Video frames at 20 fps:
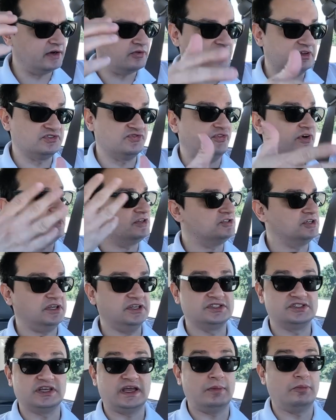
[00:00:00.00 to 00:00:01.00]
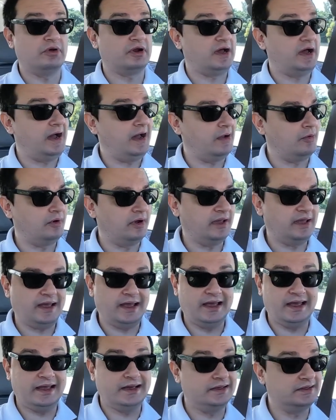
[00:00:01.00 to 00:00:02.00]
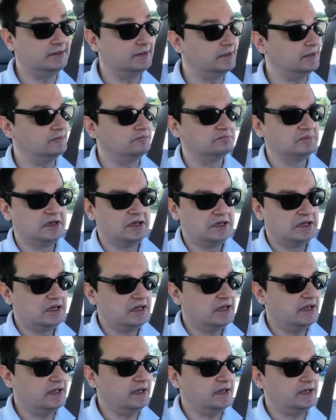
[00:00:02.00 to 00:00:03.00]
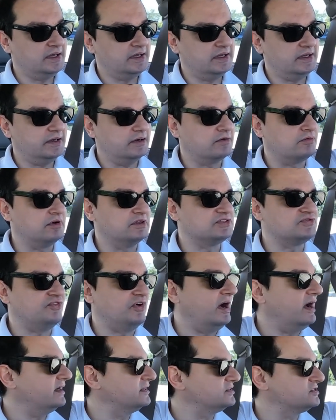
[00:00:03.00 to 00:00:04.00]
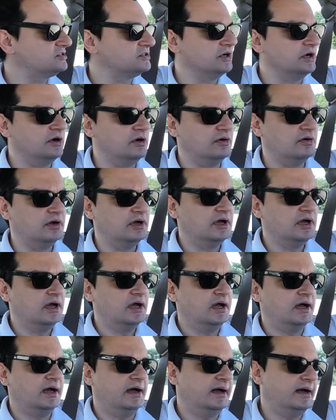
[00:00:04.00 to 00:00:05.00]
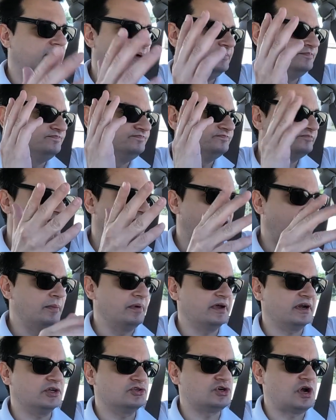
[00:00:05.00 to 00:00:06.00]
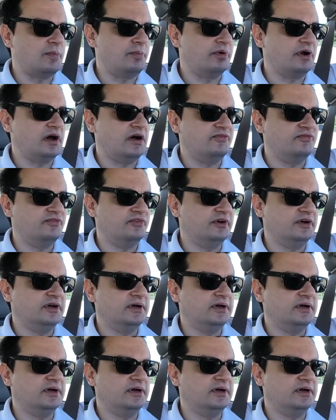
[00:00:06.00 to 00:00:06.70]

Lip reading: It runs fine. As you can see, I'm on a highway, and it runs fine. So I'm gonna drop it off